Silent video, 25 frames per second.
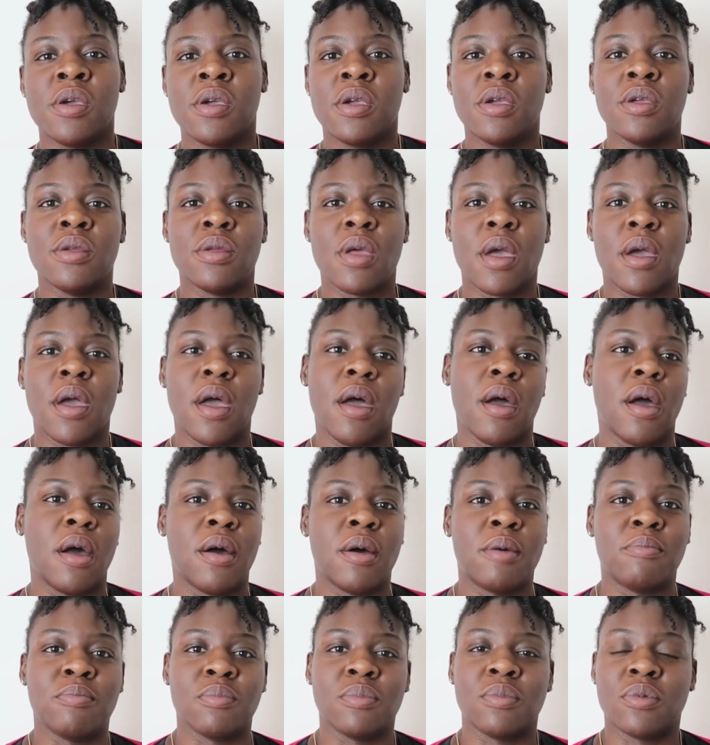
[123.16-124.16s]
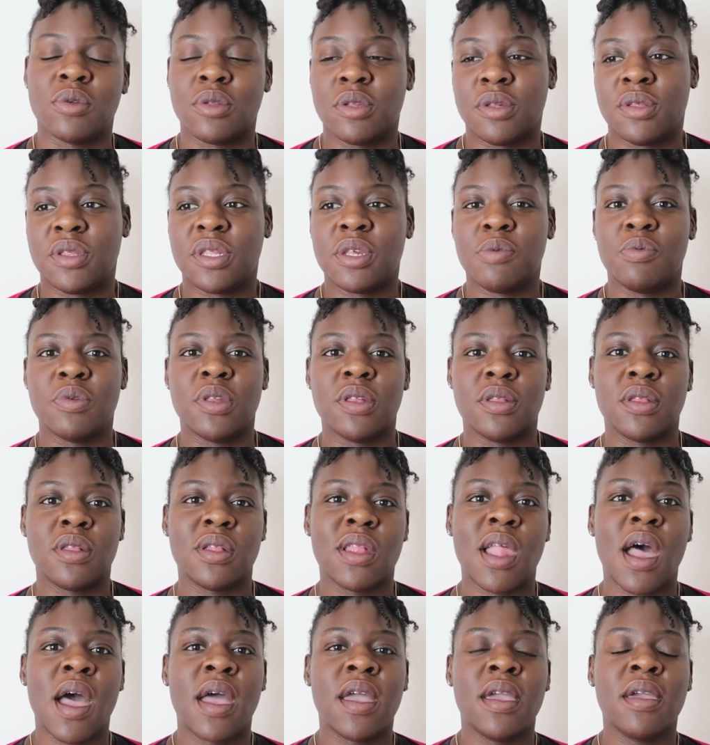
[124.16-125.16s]
gonna see what it's
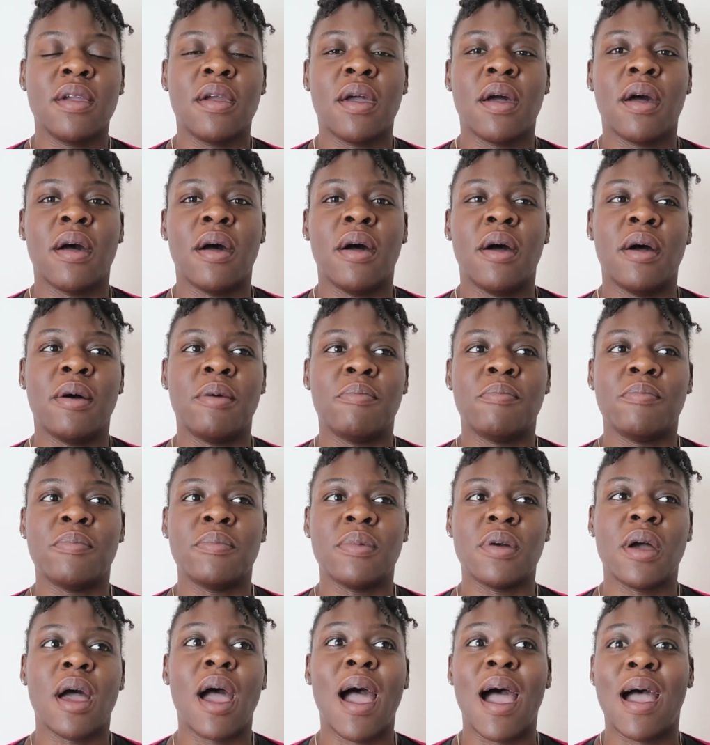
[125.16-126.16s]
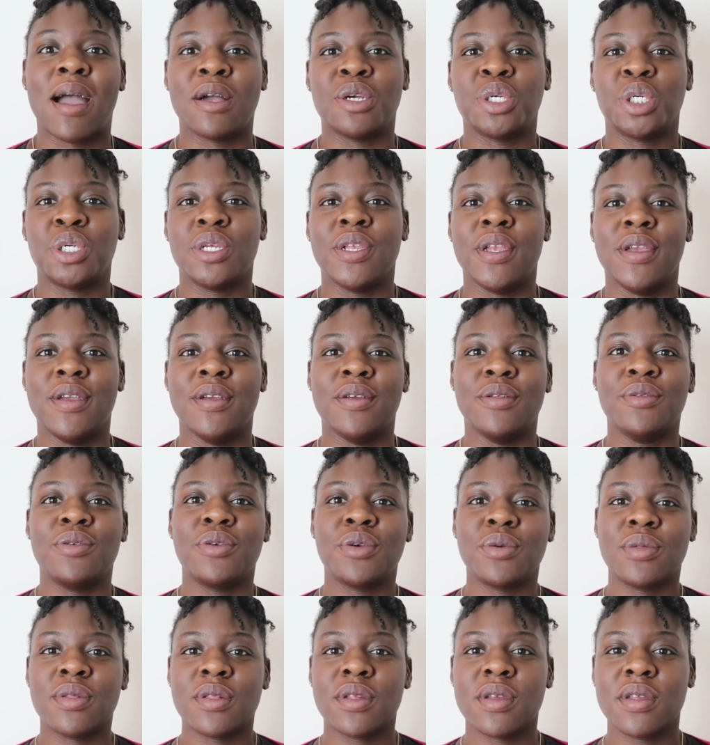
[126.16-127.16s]
like. I'm actually
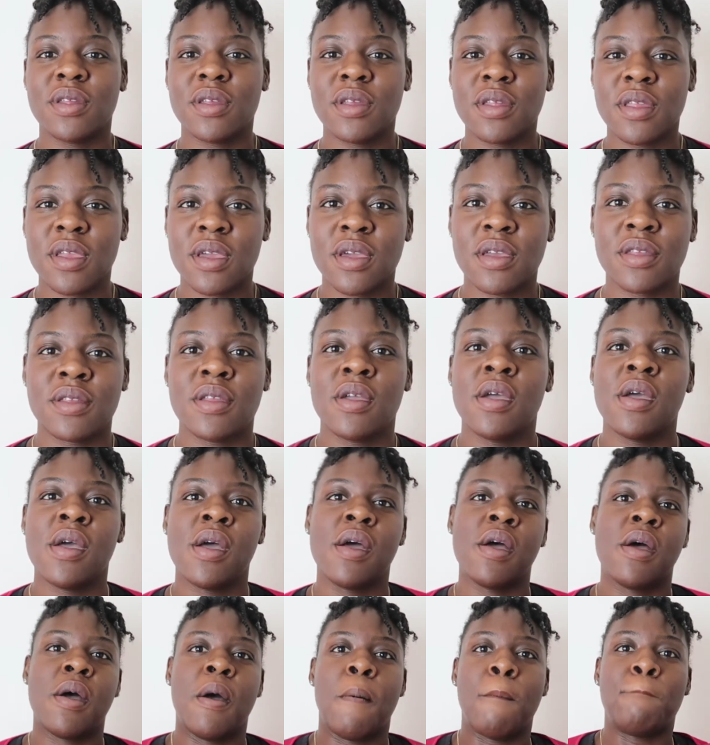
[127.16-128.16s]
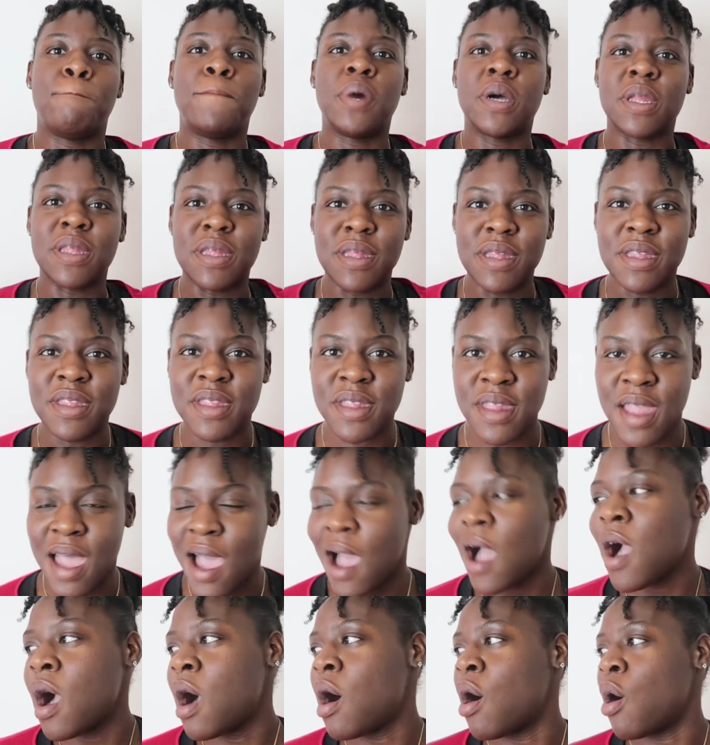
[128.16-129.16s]
interested in it. But
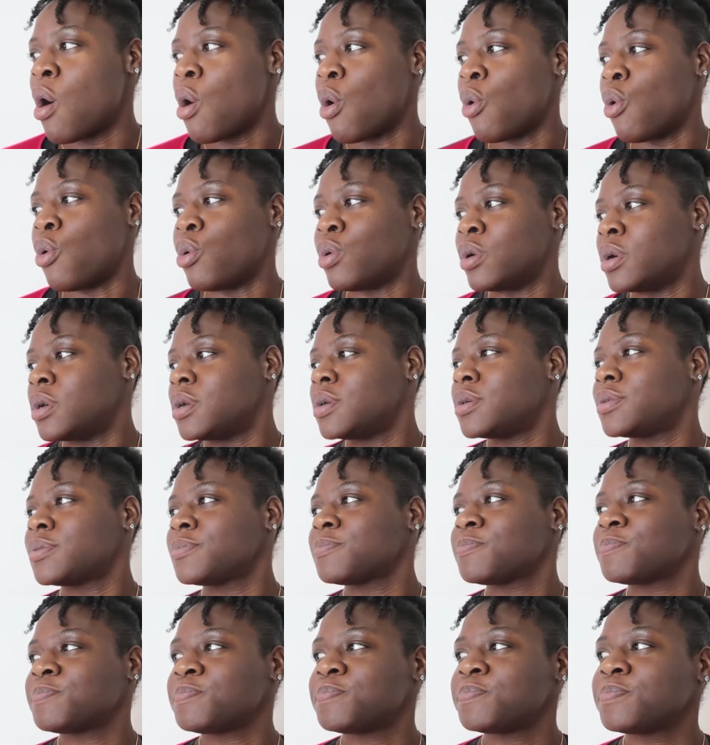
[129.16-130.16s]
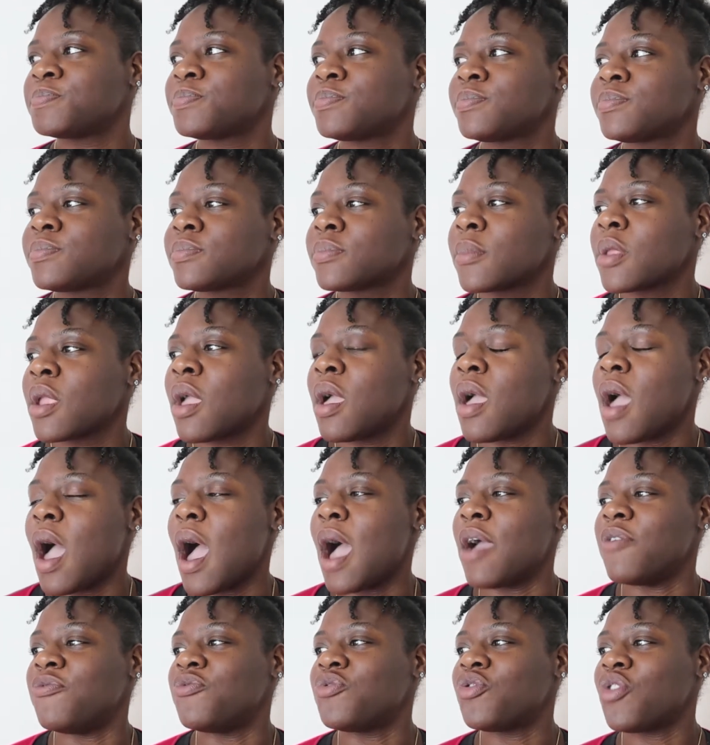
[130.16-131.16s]
now
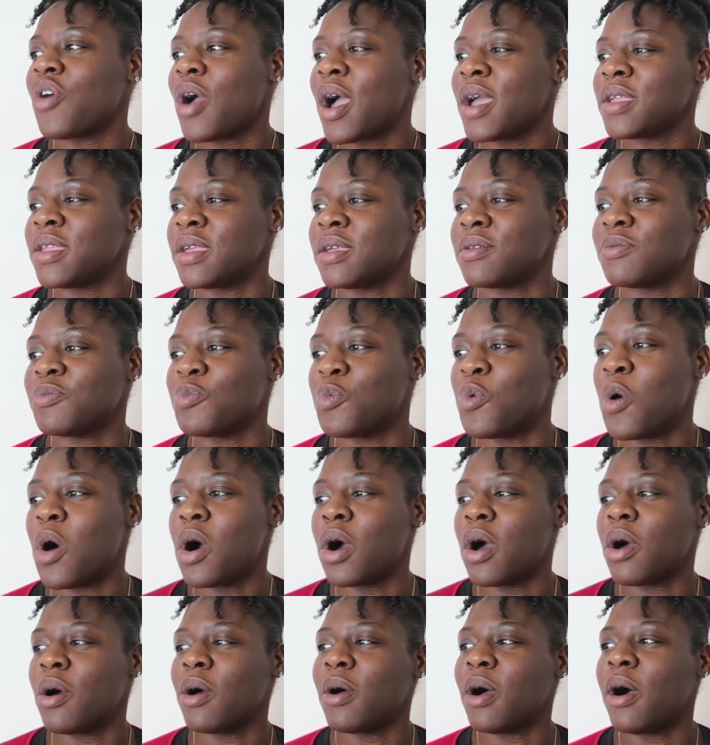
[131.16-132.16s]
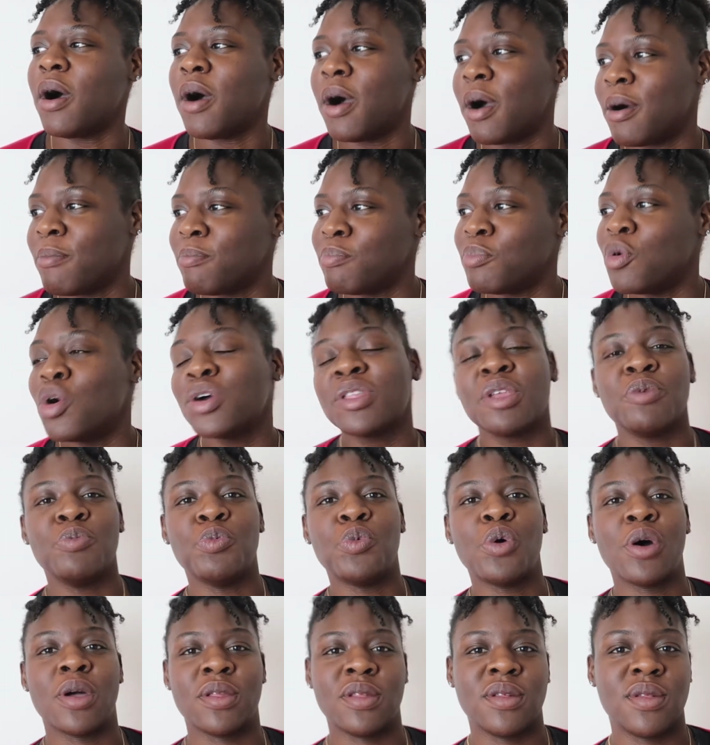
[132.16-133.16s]
I've tried it more than
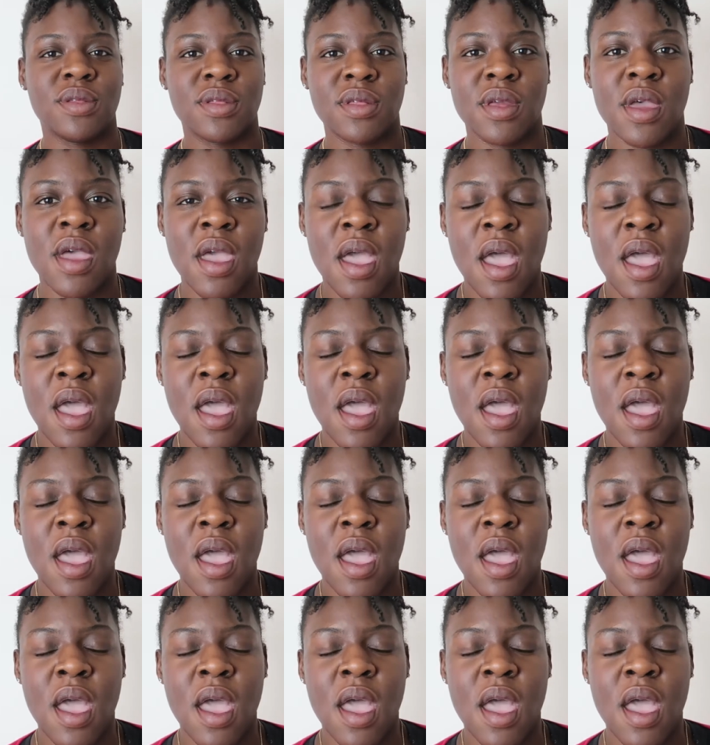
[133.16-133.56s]
once.